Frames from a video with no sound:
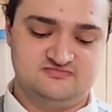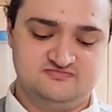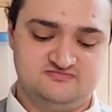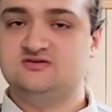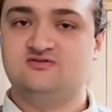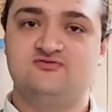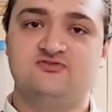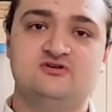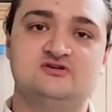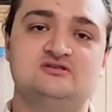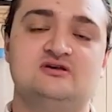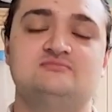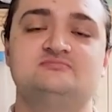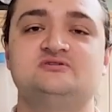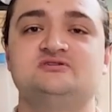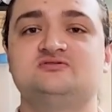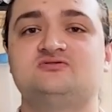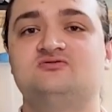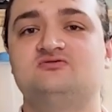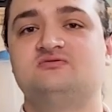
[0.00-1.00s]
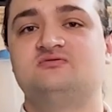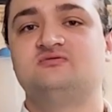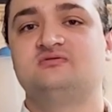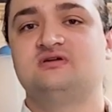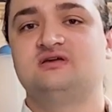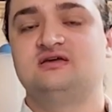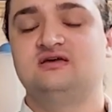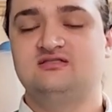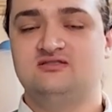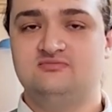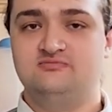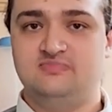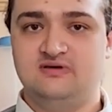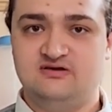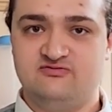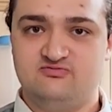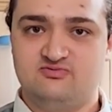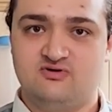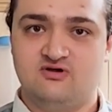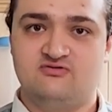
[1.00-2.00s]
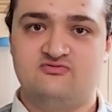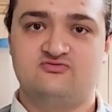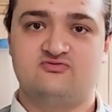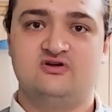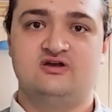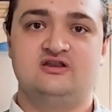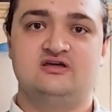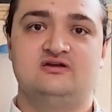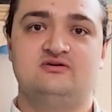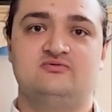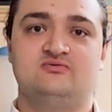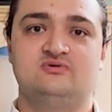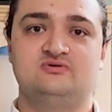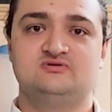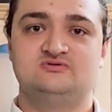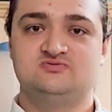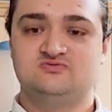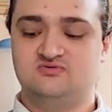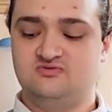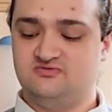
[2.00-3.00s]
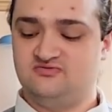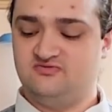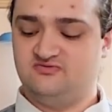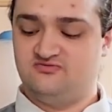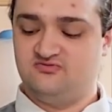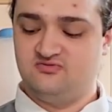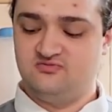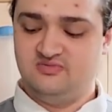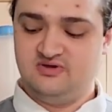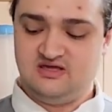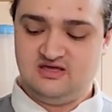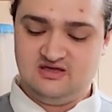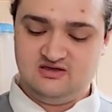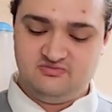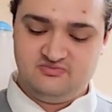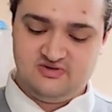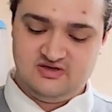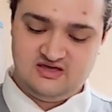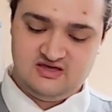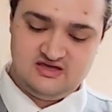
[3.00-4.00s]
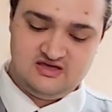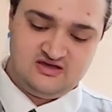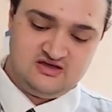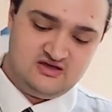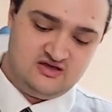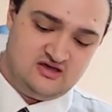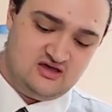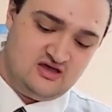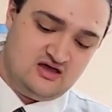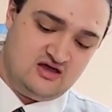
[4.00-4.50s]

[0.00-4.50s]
So first, I'm just going to get the beef broth ready, which will, for me, be